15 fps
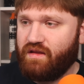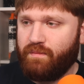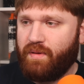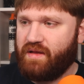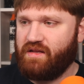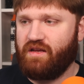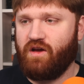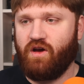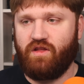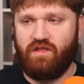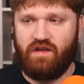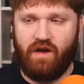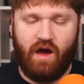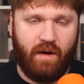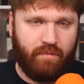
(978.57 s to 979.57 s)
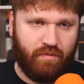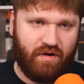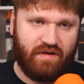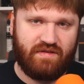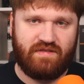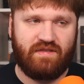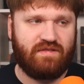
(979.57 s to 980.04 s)
depending on the
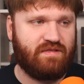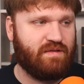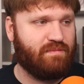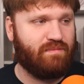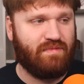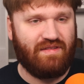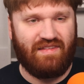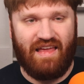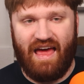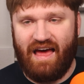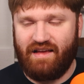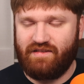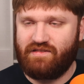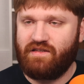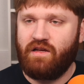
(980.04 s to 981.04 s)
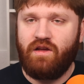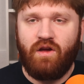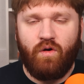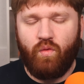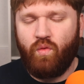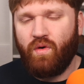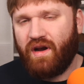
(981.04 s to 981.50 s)
operating system, NAS,
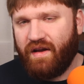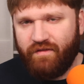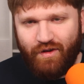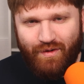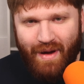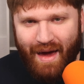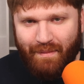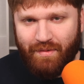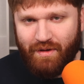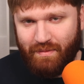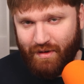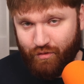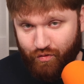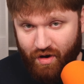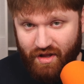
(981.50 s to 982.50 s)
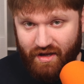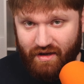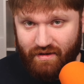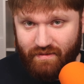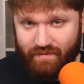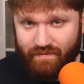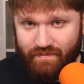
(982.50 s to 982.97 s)
whatever you happen to be
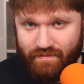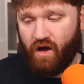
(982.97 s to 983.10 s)
running.